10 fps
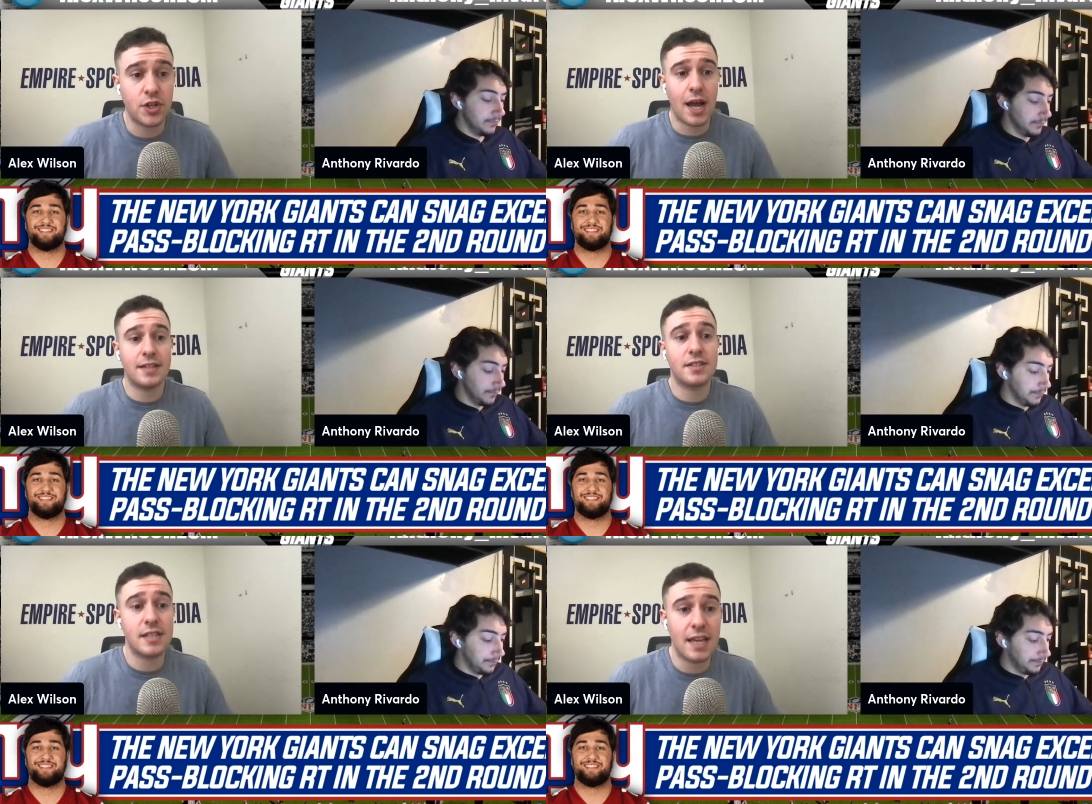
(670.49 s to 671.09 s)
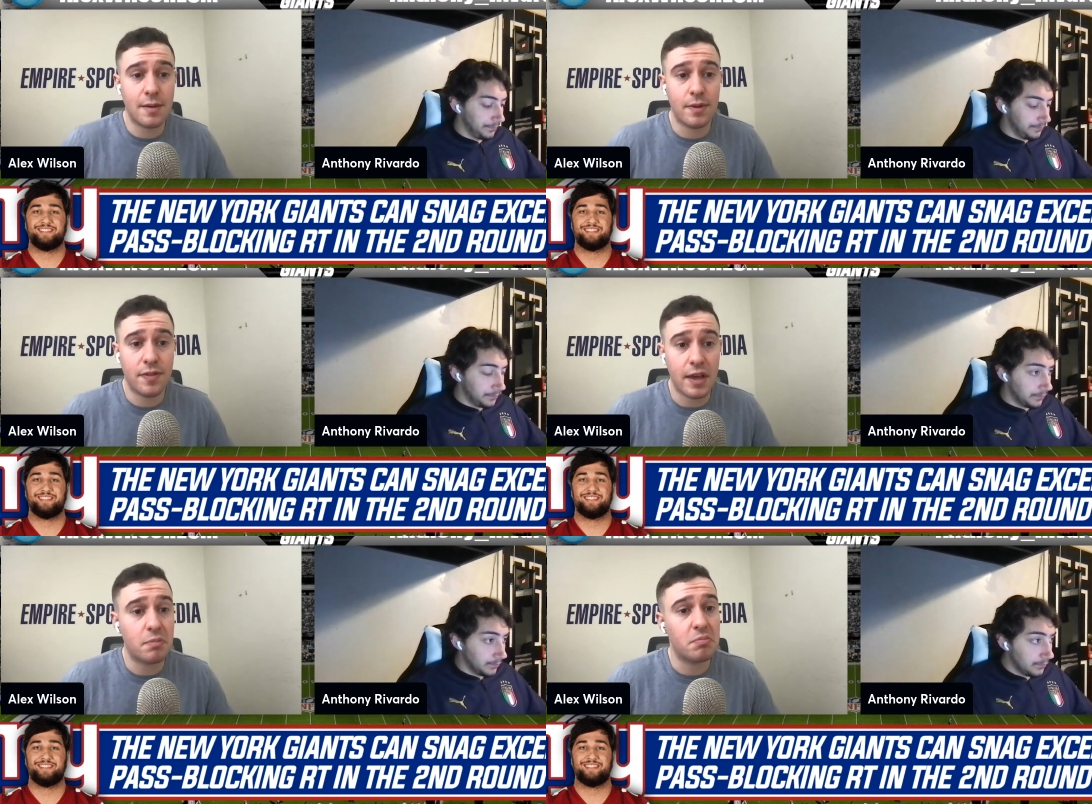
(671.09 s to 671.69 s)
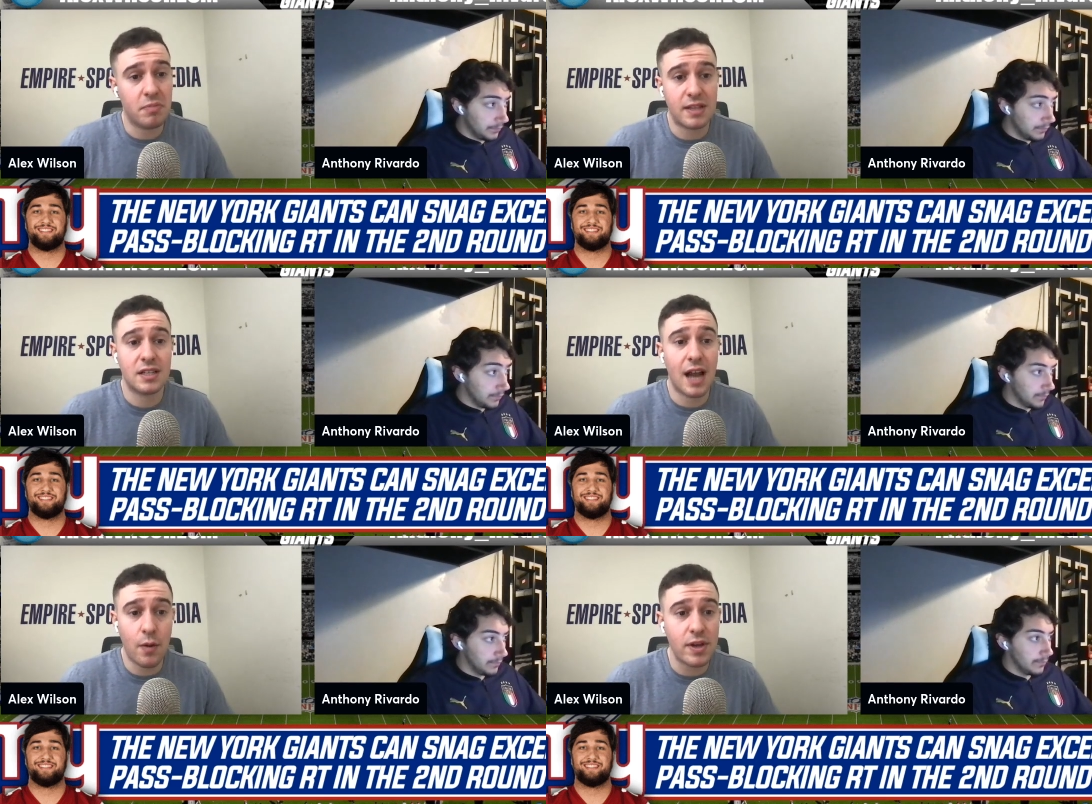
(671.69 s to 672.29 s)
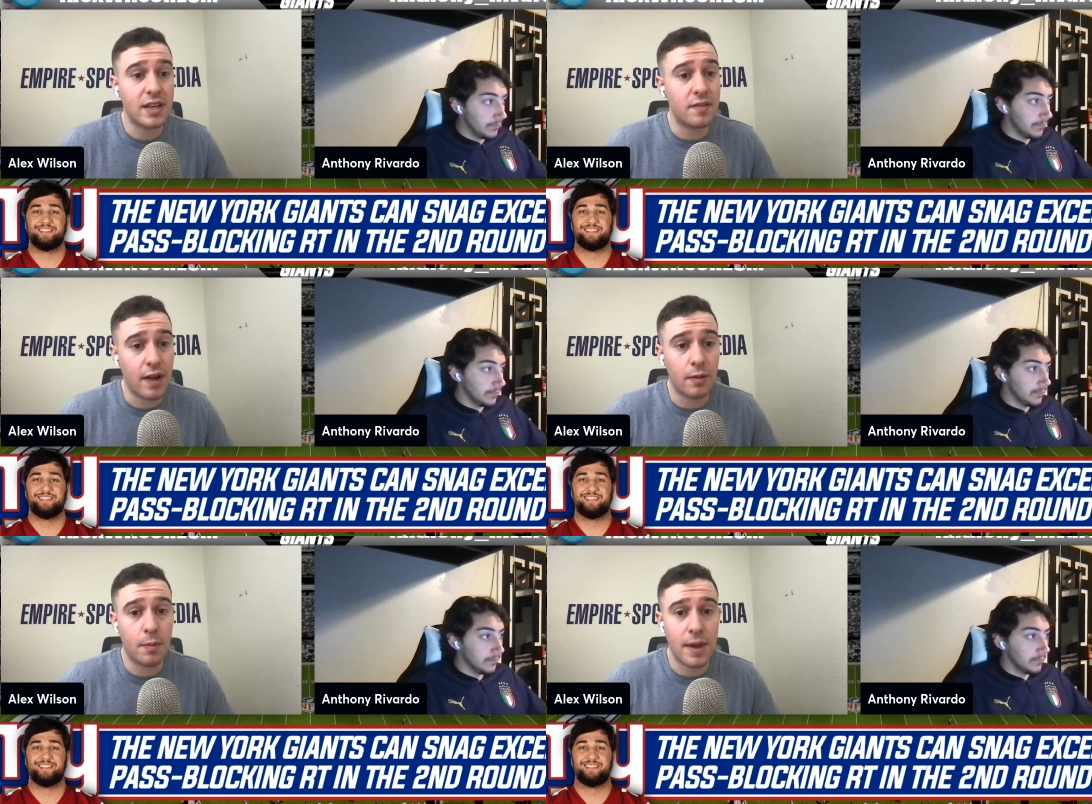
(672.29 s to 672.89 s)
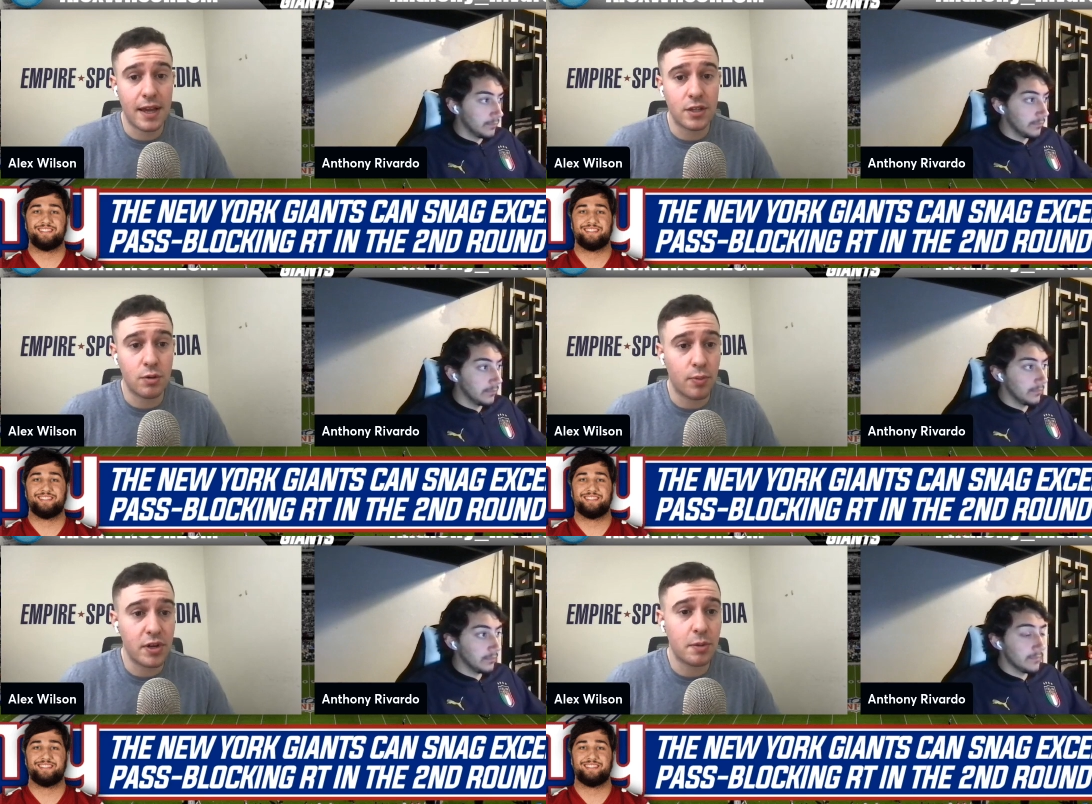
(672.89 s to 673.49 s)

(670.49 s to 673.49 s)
Speaker 1: Giants see him and think, hmm, that's a guy we can develop and make into a pretty